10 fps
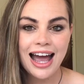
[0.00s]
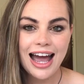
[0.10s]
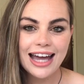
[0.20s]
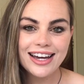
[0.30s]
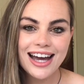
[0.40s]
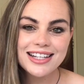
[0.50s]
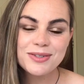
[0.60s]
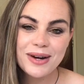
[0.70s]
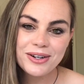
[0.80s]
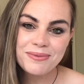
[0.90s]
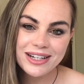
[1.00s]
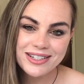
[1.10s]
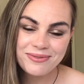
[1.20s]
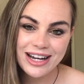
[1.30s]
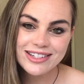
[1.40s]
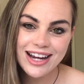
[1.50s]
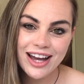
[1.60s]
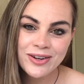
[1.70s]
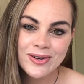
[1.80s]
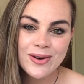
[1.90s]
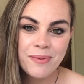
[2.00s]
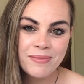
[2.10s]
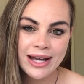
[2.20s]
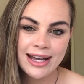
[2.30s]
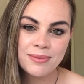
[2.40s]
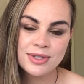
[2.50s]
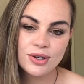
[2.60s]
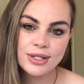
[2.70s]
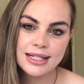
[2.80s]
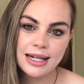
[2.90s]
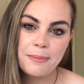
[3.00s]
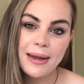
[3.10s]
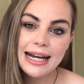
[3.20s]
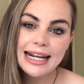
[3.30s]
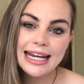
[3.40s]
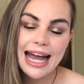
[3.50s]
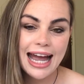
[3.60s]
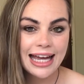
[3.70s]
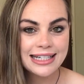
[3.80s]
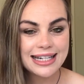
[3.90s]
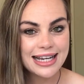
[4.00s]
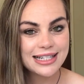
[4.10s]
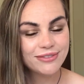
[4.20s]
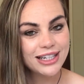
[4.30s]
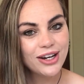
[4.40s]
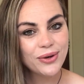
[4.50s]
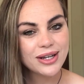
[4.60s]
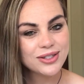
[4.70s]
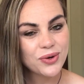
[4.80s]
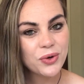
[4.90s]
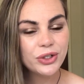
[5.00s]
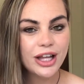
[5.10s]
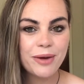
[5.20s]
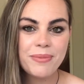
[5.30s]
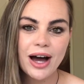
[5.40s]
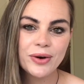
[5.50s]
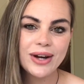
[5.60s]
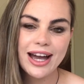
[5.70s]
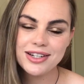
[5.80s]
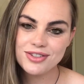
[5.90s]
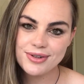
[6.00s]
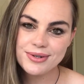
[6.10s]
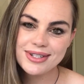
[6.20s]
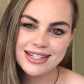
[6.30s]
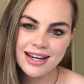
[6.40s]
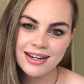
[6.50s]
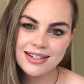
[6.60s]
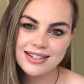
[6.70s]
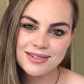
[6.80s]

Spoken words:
Hey guys, welcome back to my channel. My name's Ursula Bailey and today's video is all about astral sex.